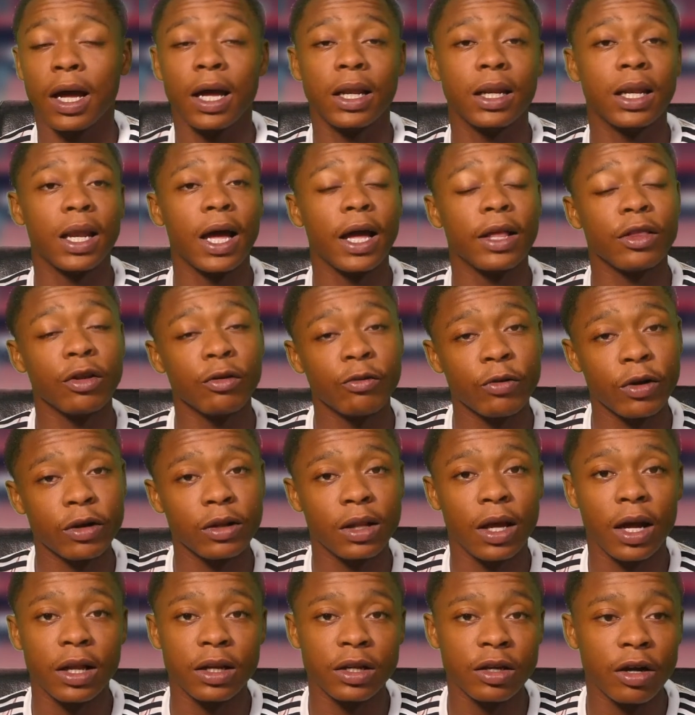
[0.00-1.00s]
And like
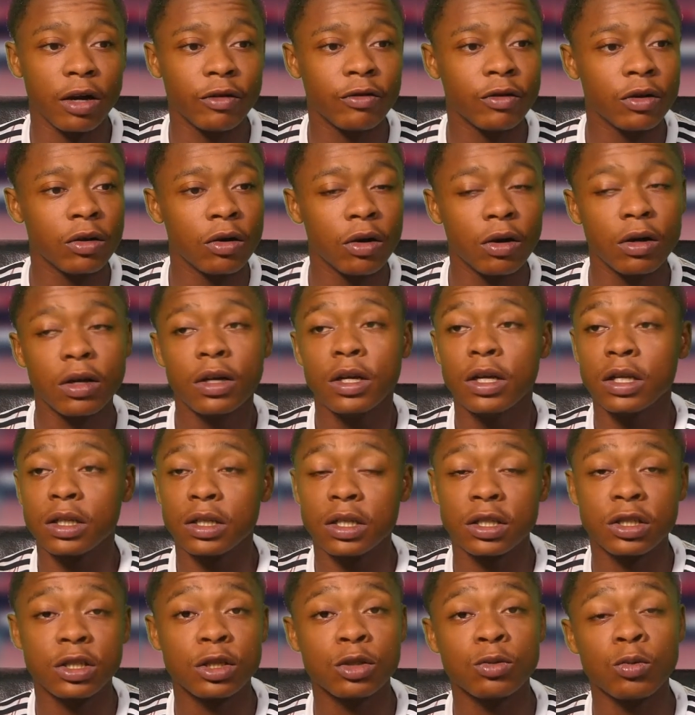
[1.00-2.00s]
the other lot,
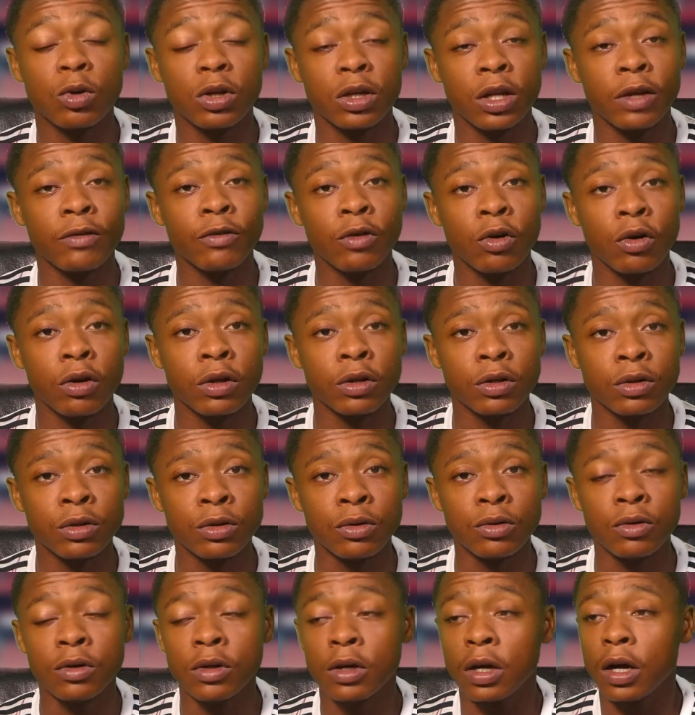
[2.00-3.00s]
this is what they've got to
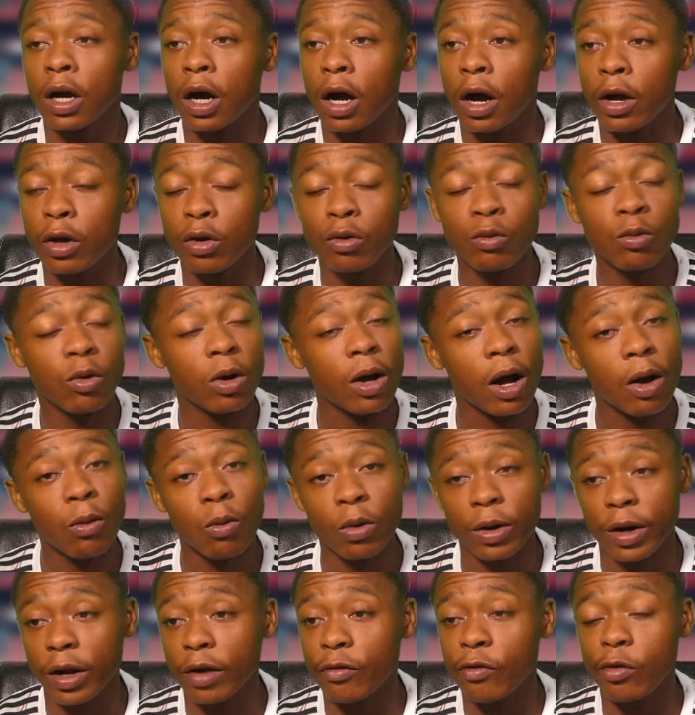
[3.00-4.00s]
do. I
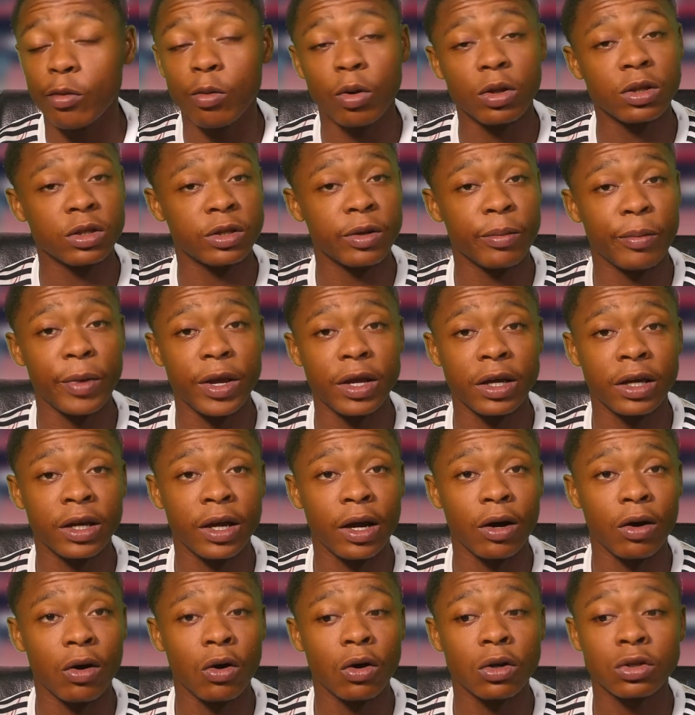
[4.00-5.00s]
want everyone to make it
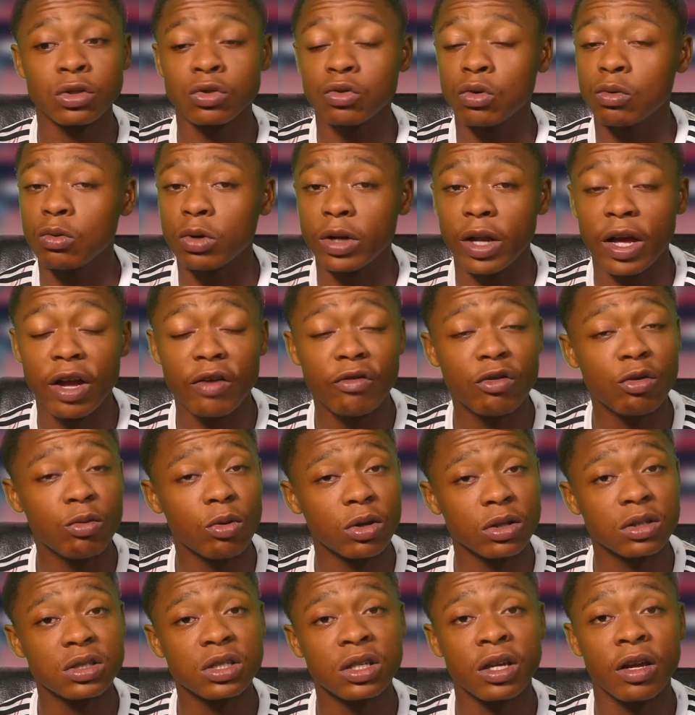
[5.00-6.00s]
at Arsenal. I want
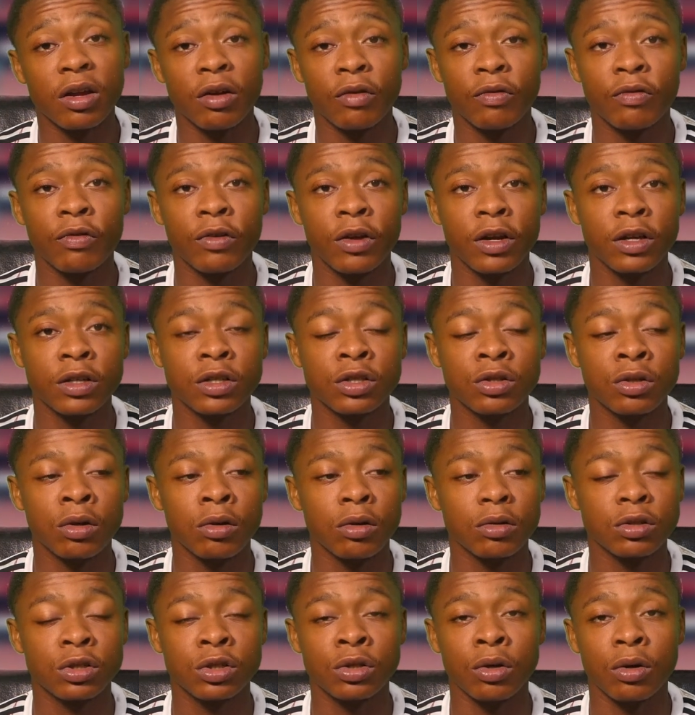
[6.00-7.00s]
everyone to get a fair
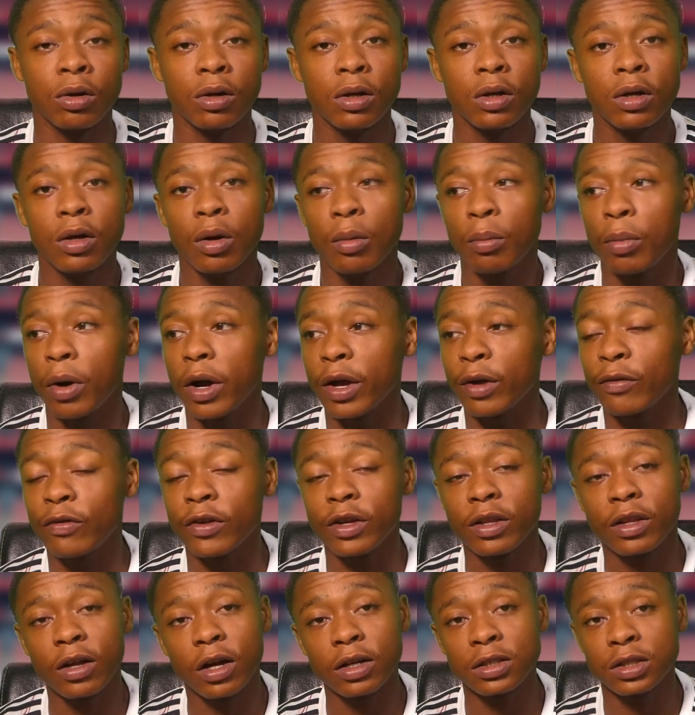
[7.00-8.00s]
shot. But if
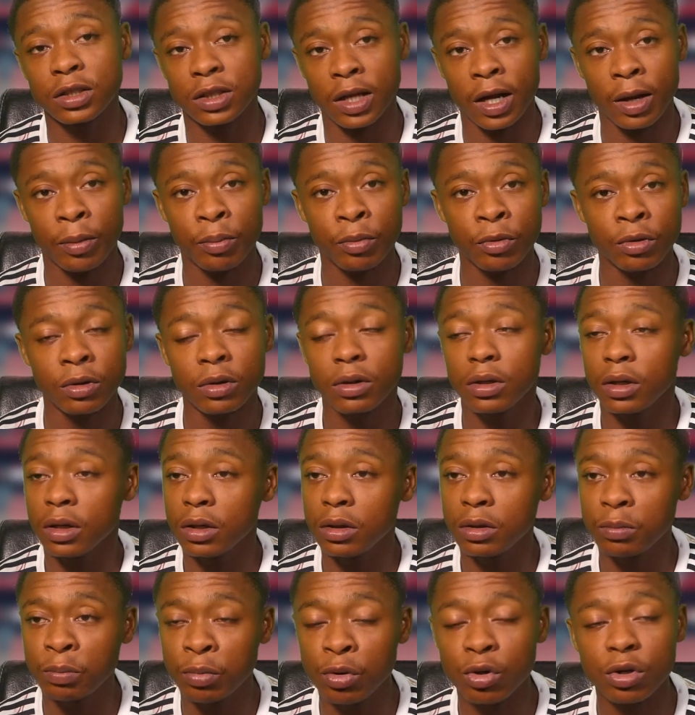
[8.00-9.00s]
it doesn't happen,
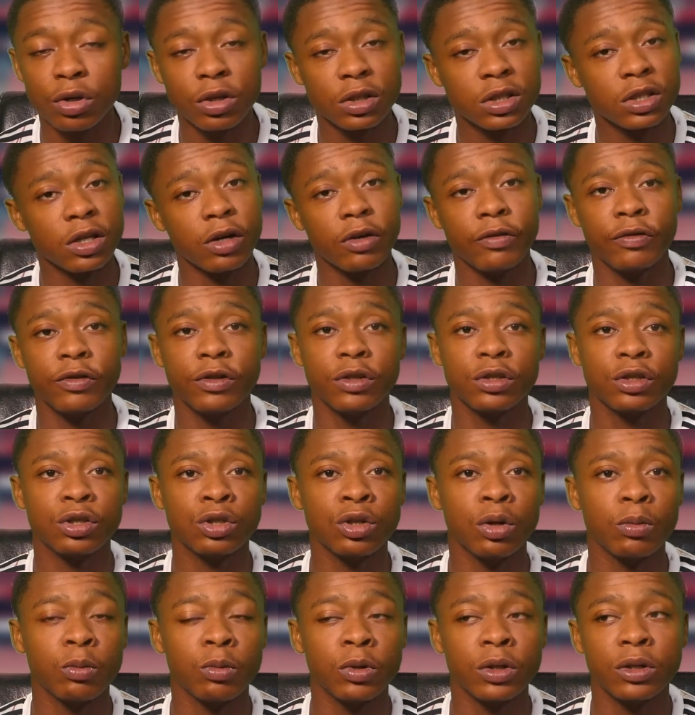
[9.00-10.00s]
put yourself in the
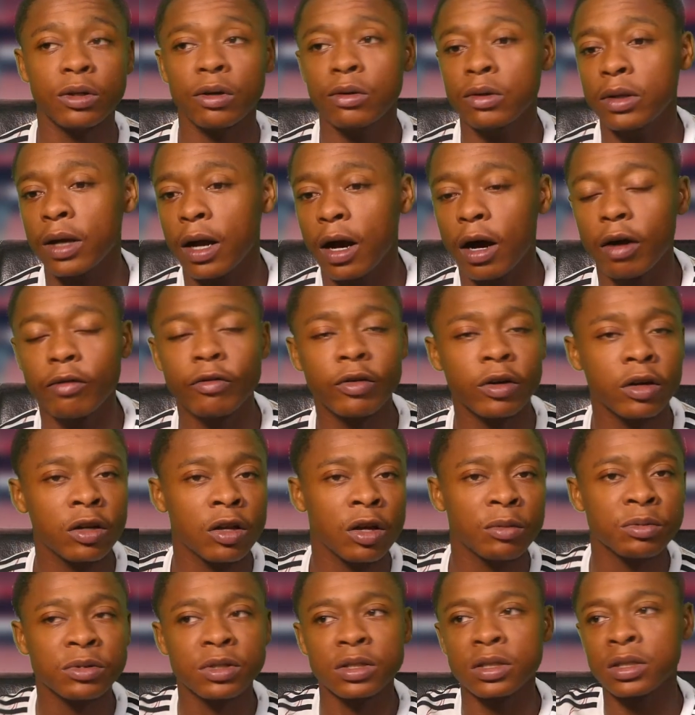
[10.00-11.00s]
shop window that other
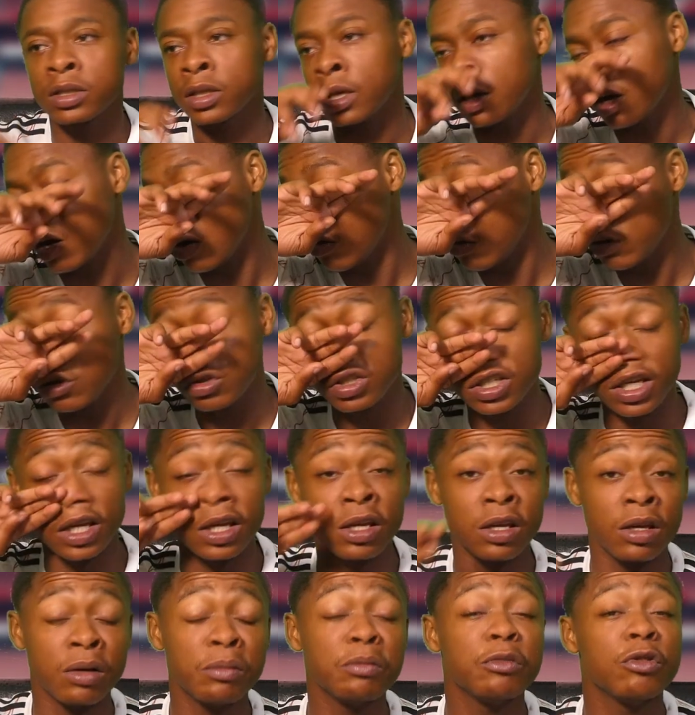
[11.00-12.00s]
clubs can say, oh, we'll
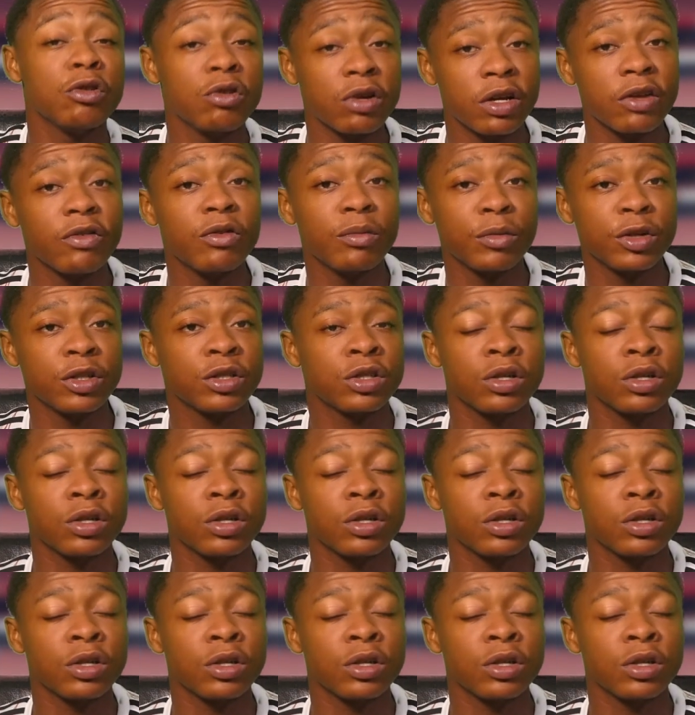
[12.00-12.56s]
take him, we'll give him a